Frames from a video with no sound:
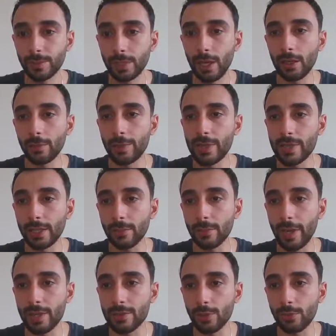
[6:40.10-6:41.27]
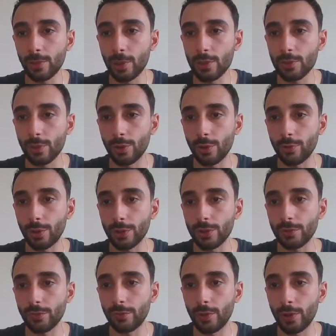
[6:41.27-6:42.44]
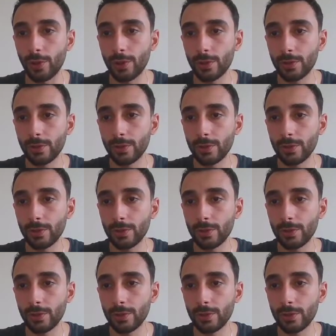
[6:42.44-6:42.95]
I'll be setting my stop loss to 0.4,